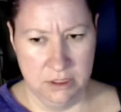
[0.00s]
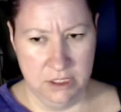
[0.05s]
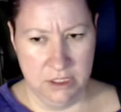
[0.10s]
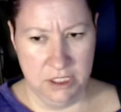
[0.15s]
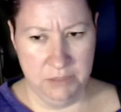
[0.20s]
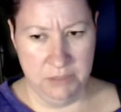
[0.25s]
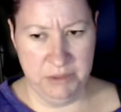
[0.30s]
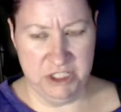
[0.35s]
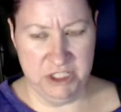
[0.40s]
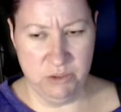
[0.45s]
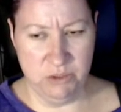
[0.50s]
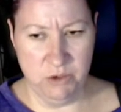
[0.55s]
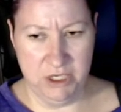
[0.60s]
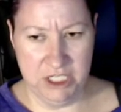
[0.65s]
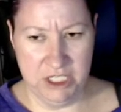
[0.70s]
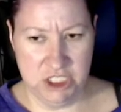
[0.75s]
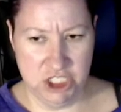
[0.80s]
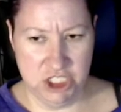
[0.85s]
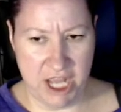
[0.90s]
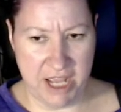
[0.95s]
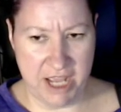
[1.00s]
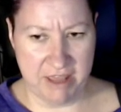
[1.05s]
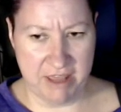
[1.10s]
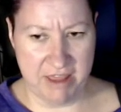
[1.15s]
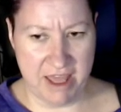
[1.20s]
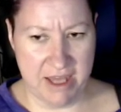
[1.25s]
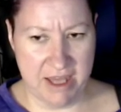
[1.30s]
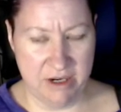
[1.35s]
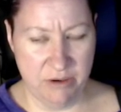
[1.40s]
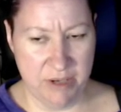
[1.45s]
And we do want to check
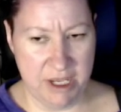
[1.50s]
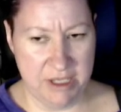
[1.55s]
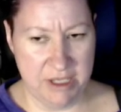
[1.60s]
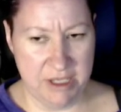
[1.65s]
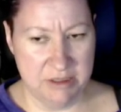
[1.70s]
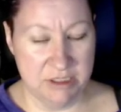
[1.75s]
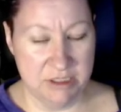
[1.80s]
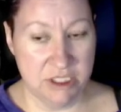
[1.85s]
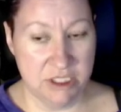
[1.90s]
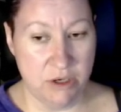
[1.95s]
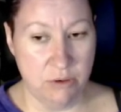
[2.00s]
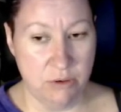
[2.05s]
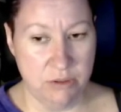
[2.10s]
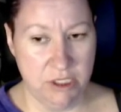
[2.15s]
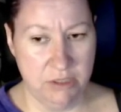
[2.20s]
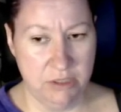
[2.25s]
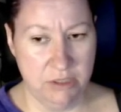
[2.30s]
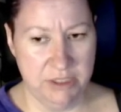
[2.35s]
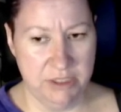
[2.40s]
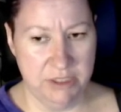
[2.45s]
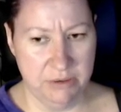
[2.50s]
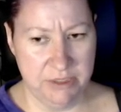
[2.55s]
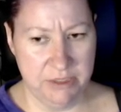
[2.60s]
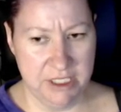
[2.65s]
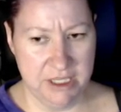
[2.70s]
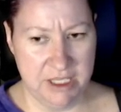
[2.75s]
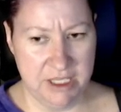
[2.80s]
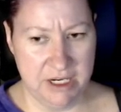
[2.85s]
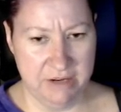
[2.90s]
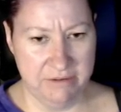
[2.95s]
that. Okay, so no, we don't
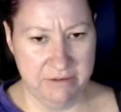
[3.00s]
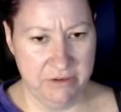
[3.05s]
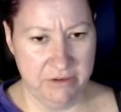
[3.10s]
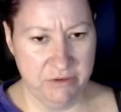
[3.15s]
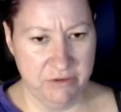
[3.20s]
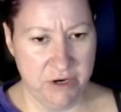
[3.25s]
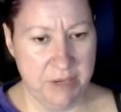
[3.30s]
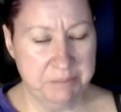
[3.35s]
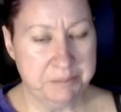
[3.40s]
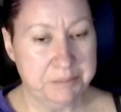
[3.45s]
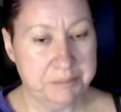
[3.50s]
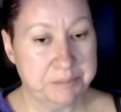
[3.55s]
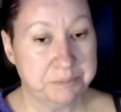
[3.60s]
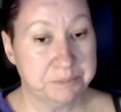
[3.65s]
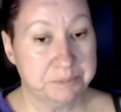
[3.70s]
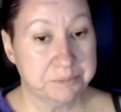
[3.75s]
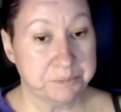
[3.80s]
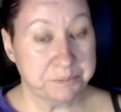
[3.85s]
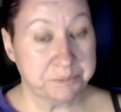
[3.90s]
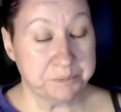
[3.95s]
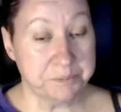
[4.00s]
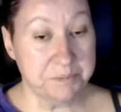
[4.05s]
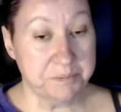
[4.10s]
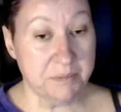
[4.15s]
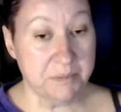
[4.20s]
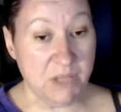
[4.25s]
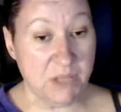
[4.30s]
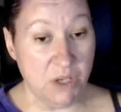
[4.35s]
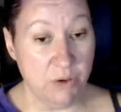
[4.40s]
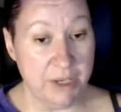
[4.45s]
need that every frame.
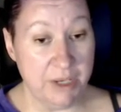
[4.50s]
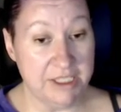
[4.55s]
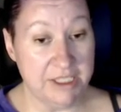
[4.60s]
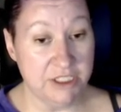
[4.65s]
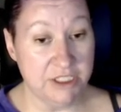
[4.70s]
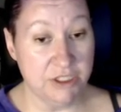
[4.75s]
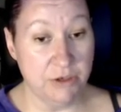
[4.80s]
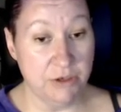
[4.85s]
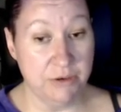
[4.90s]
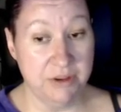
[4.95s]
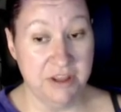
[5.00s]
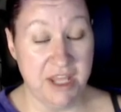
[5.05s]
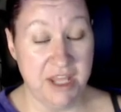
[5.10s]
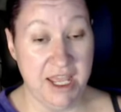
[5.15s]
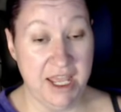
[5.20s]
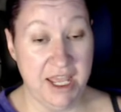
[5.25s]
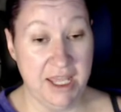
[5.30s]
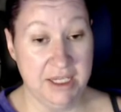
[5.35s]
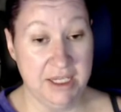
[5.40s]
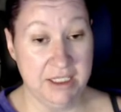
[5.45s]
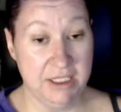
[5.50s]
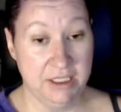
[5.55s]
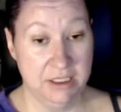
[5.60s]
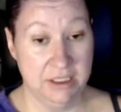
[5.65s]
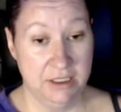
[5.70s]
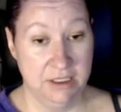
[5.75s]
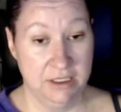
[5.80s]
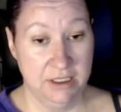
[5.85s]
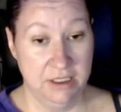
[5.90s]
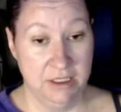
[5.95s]
Okay, so then
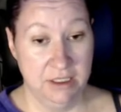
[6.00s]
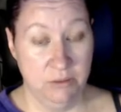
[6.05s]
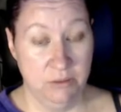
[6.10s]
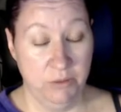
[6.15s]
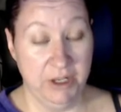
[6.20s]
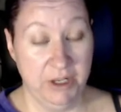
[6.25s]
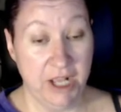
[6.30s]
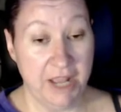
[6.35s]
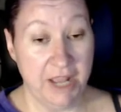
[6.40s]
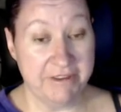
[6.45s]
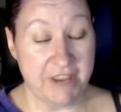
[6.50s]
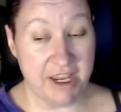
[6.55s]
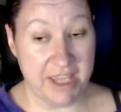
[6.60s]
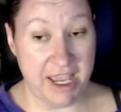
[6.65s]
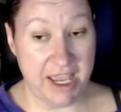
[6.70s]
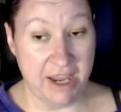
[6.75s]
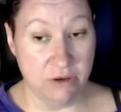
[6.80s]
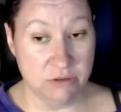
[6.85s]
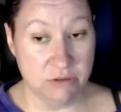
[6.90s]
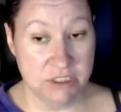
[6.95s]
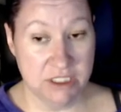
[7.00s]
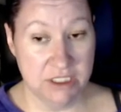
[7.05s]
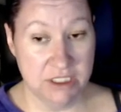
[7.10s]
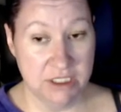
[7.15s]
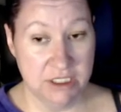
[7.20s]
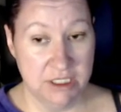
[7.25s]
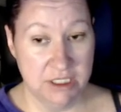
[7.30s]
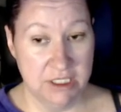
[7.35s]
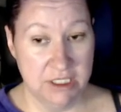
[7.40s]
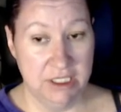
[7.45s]
we got that count.
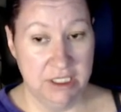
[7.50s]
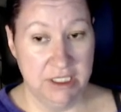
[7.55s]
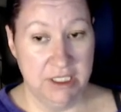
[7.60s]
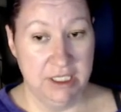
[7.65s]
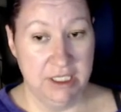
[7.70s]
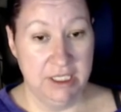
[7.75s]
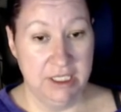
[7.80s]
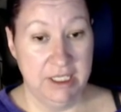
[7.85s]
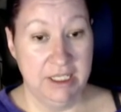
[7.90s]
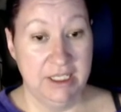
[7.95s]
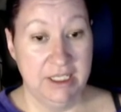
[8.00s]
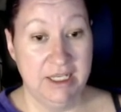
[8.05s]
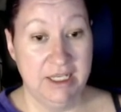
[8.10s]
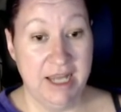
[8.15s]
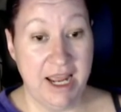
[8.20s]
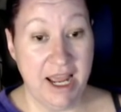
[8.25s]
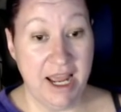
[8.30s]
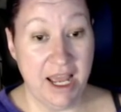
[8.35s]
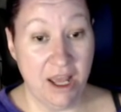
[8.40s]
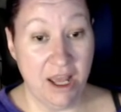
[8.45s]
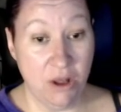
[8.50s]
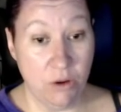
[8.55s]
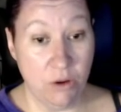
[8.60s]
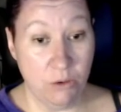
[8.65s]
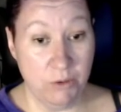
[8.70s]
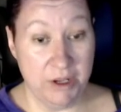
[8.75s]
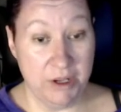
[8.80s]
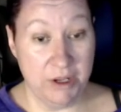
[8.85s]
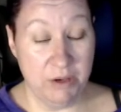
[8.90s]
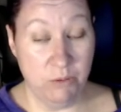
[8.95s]
Now
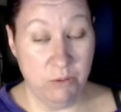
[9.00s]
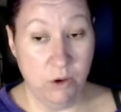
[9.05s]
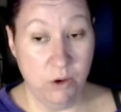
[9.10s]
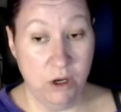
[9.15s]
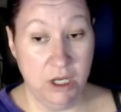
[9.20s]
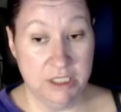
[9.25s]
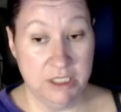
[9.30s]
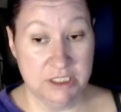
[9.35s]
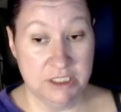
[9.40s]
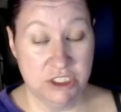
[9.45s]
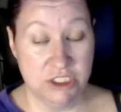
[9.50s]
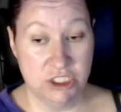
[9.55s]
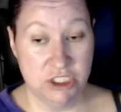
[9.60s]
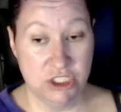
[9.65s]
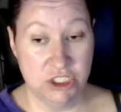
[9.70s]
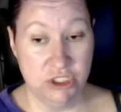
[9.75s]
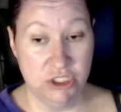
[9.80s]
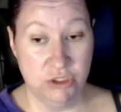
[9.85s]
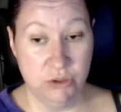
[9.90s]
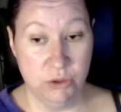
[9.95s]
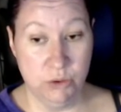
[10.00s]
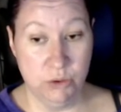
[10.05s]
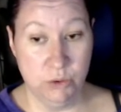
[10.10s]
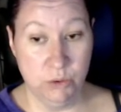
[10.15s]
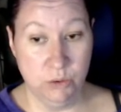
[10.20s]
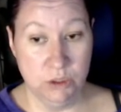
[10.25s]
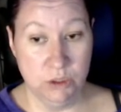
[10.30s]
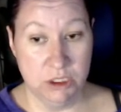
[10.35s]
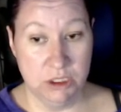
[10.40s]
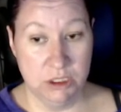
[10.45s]
we want
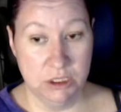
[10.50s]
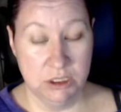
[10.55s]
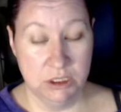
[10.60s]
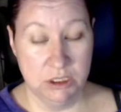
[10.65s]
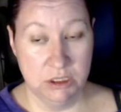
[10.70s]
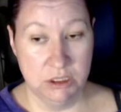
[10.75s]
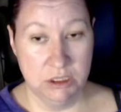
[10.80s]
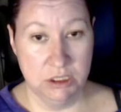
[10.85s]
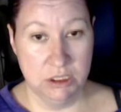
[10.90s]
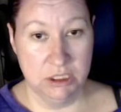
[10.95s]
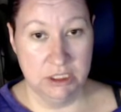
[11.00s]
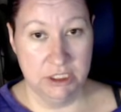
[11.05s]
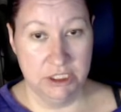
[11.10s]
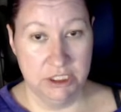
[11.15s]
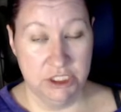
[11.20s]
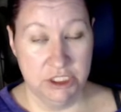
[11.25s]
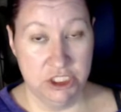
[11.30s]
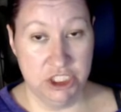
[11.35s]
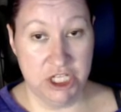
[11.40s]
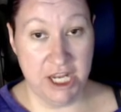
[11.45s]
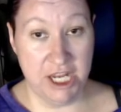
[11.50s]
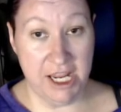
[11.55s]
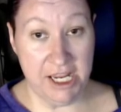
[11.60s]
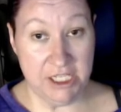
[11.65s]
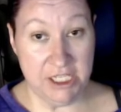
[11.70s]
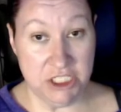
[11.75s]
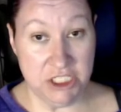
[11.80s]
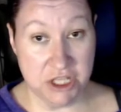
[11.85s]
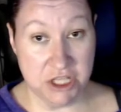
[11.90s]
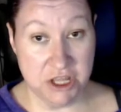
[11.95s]
to
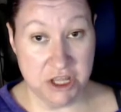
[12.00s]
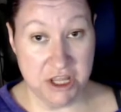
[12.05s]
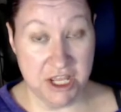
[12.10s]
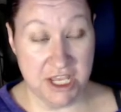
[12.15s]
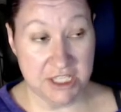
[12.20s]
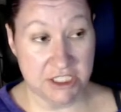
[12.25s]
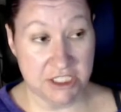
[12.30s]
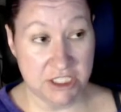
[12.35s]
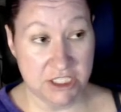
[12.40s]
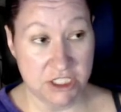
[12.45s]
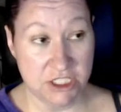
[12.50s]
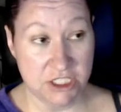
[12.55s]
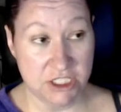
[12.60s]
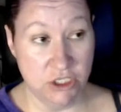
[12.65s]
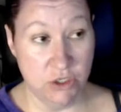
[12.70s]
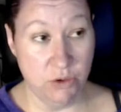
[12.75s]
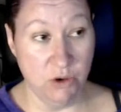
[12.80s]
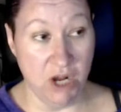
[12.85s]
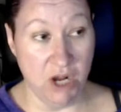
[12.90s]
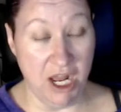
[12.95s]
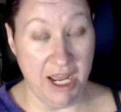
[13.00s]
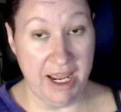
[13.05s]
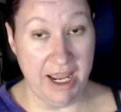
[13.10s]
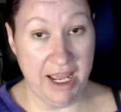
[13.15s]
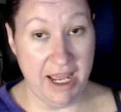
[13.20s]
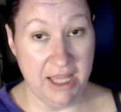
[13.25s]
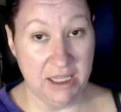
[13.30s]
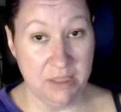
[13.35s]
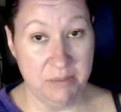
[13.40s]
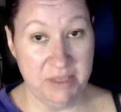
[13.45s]
change this UI
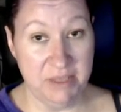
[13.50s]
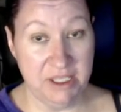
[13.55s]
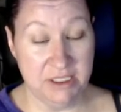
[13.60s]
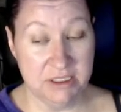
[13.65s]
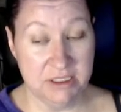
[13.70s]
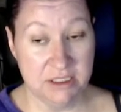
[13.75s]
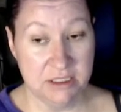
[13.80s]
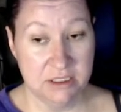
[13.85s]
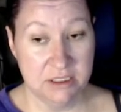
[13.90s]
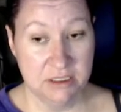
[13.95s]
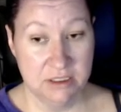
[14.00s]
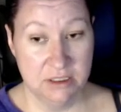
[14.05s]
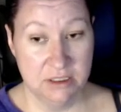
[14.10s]
element